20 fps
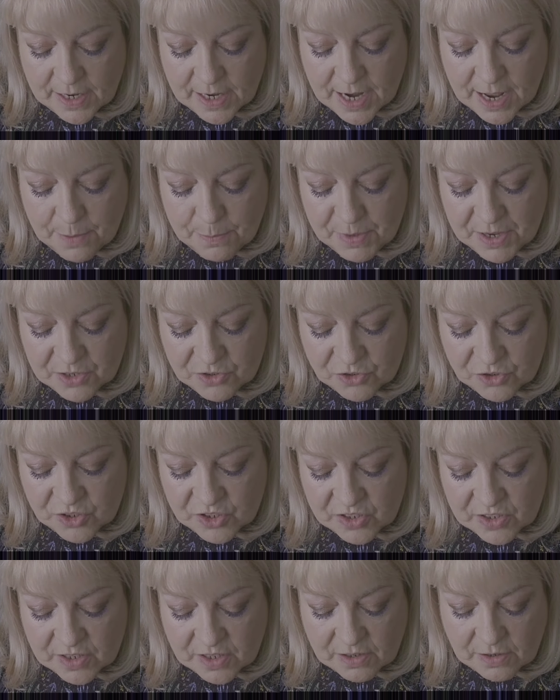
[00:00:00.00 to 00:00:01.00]
Let me
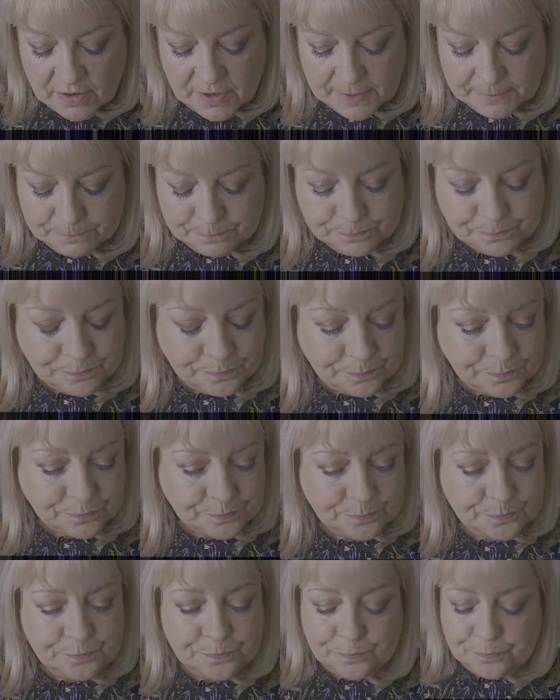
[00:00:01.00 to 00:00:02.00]
just,
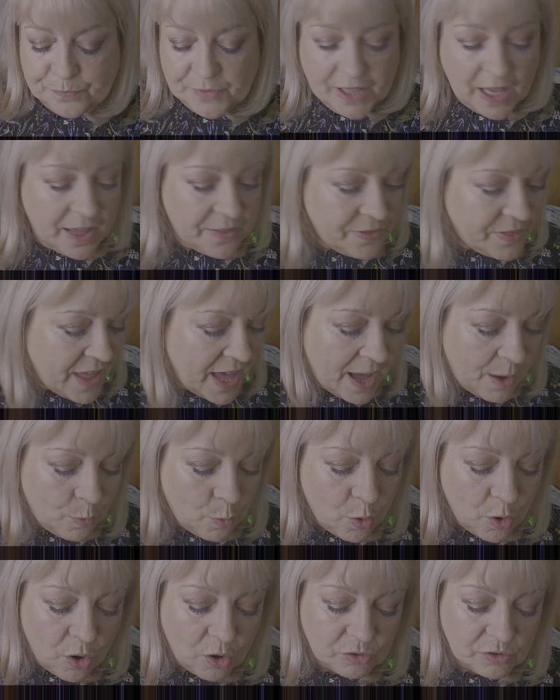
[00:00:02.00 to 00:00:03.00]
and
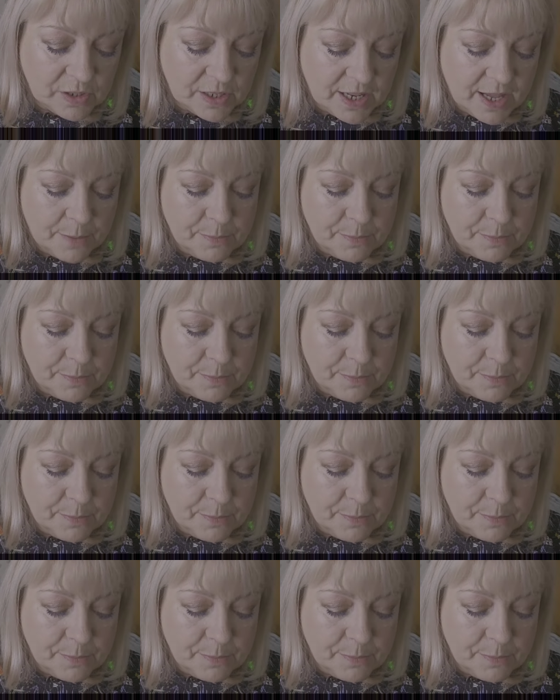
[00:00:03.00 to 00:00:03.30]
that one,